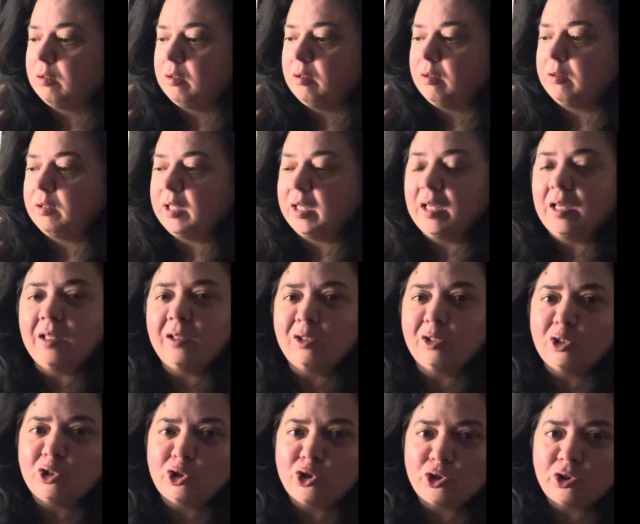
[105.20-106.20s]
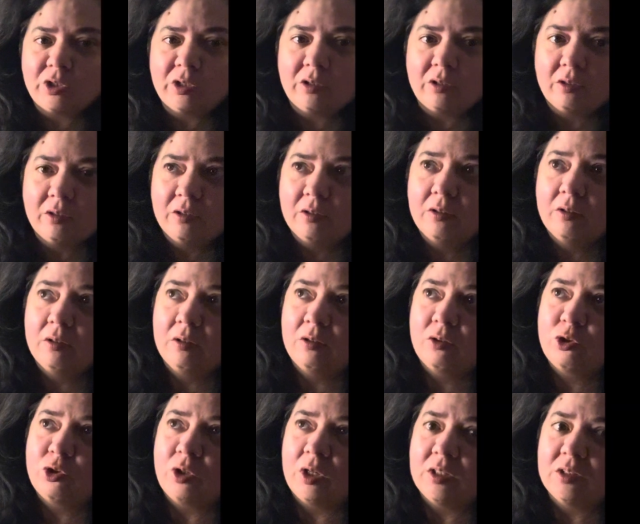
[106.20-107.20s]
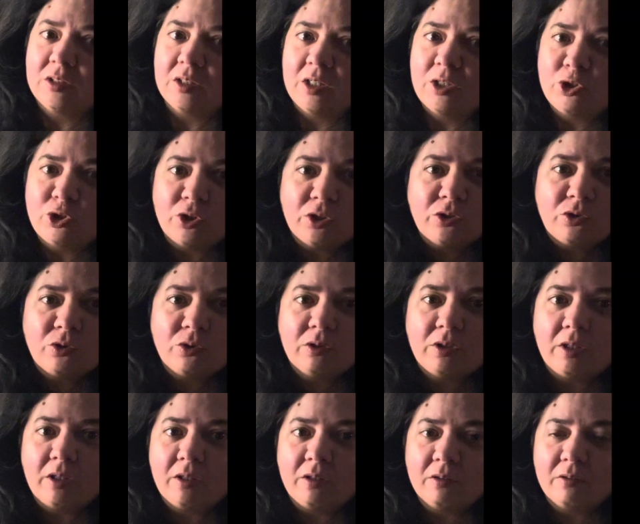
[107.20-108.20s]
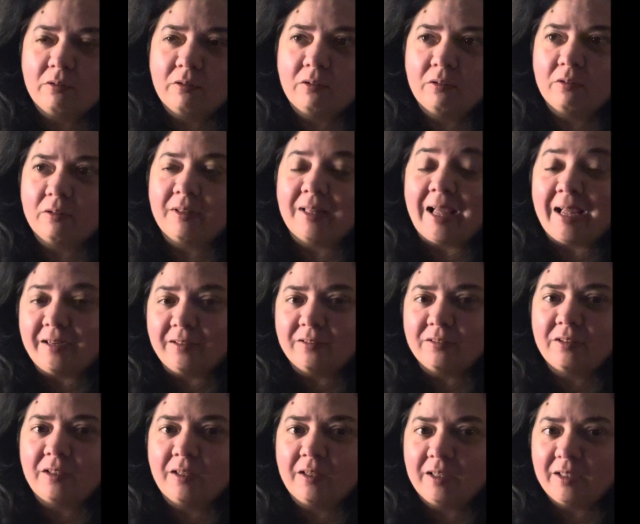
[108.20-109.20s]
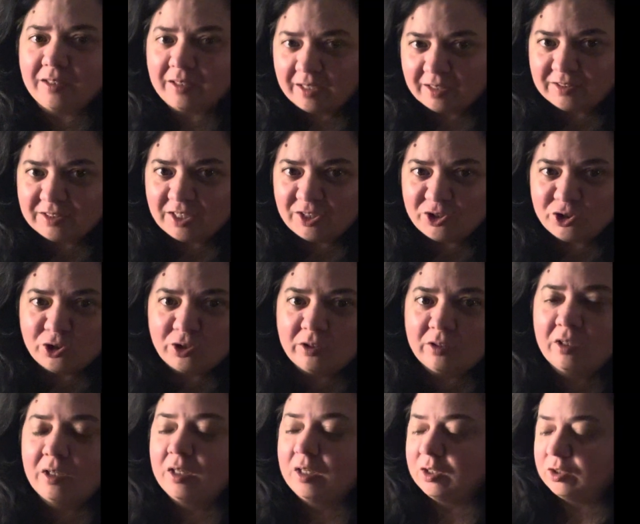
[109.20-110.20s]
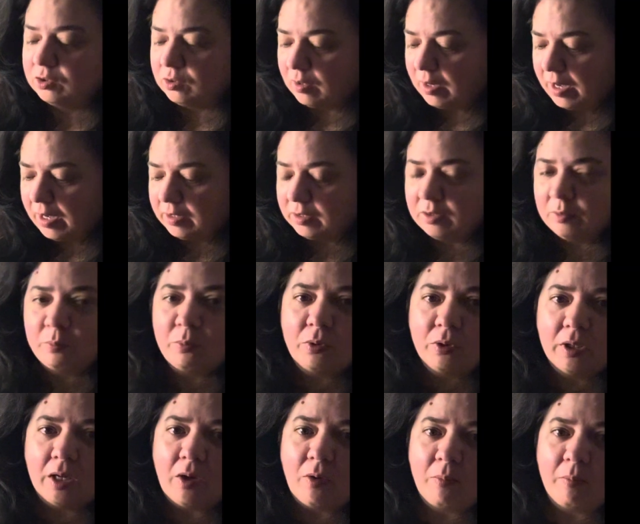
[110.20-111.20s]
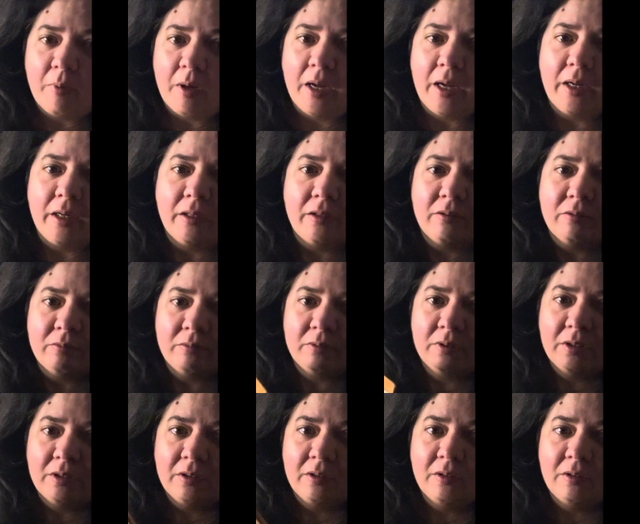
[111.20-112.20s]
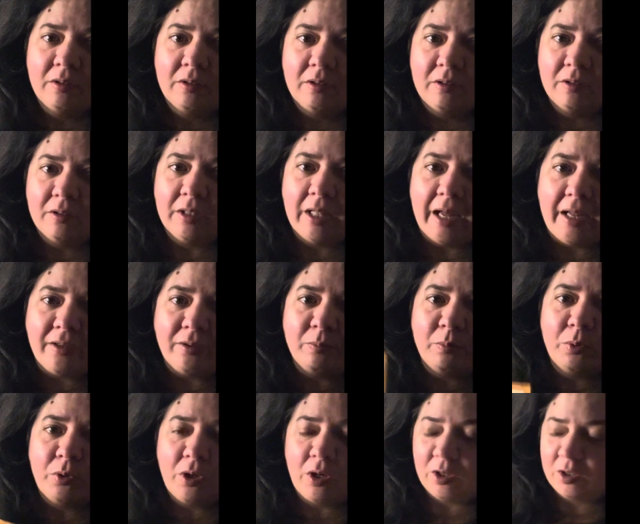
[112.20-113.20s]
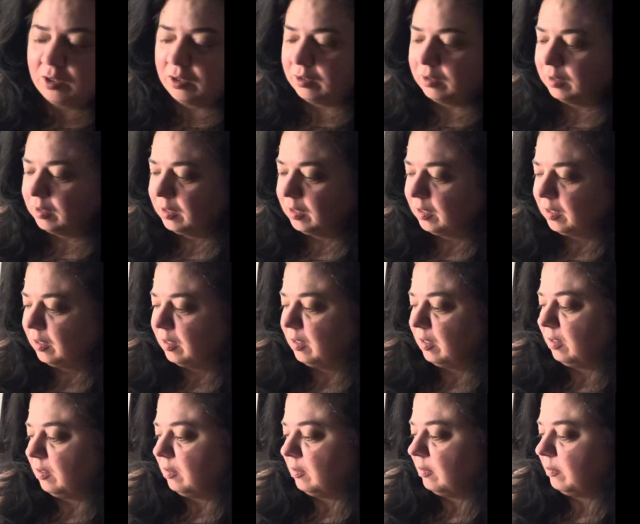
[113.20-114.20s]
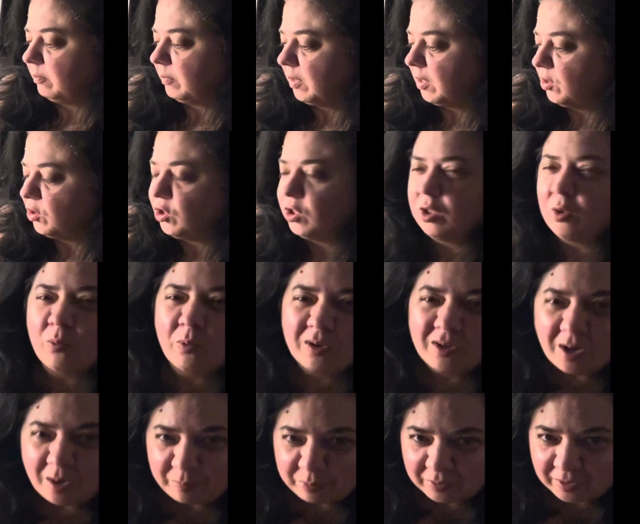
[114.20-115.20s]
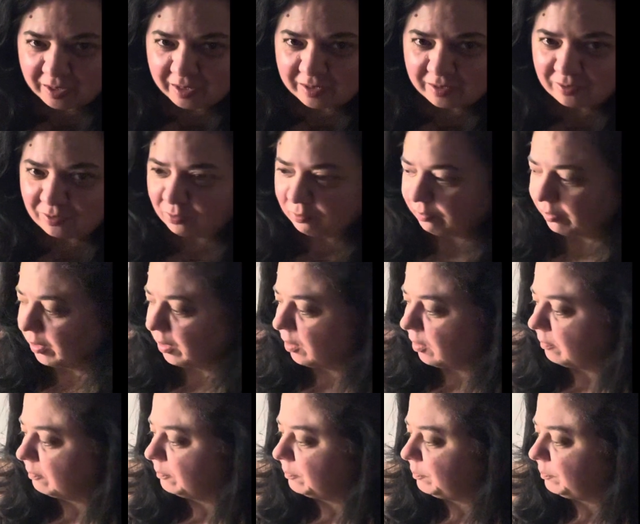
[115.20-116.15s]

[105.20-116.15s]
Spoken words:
the English translation to the Latin incantation, so I had to pull out my Latin book because, you know, we're complicated over here.